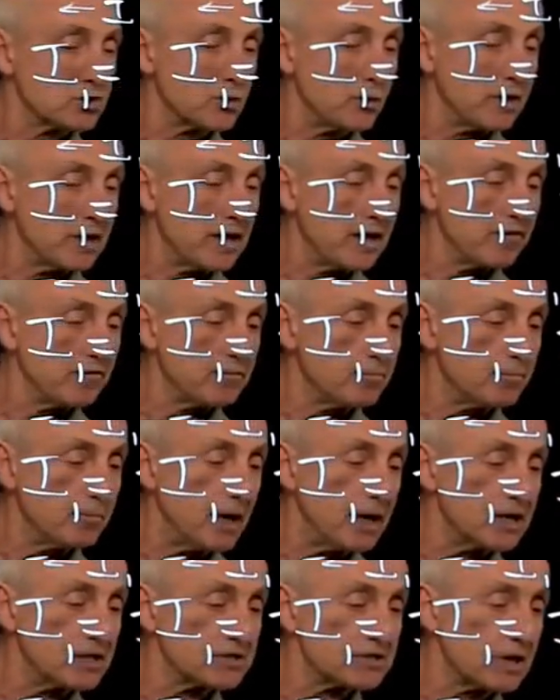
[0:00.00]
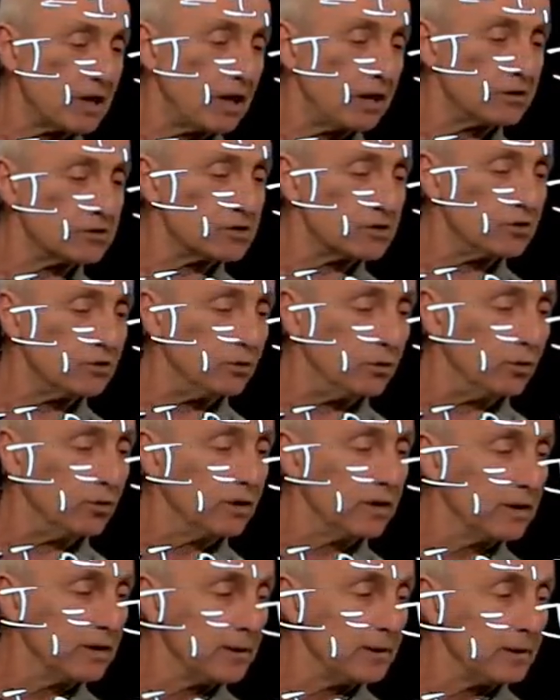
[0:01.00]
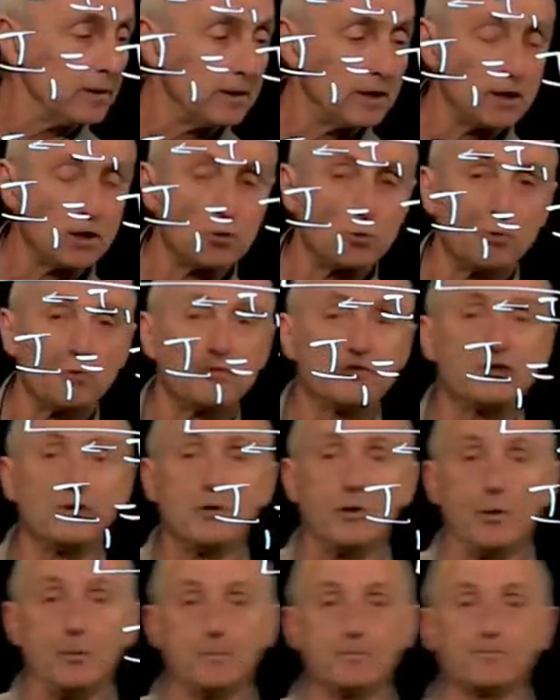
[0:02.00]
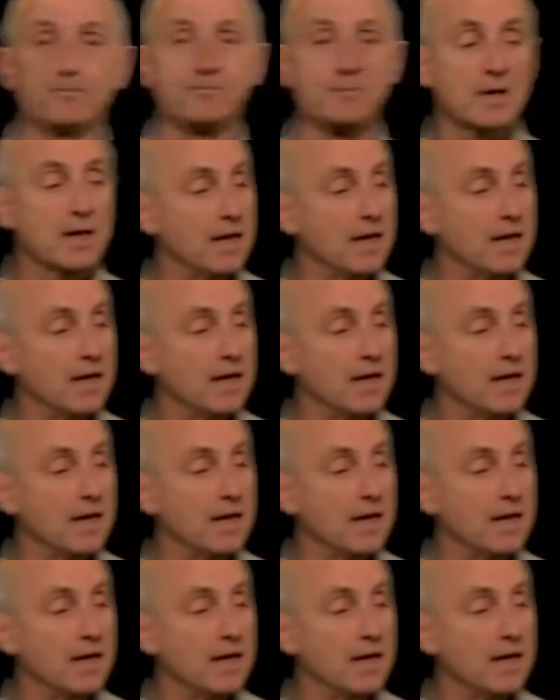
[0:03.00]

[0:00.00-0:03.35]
So we have minus E2 equals 0.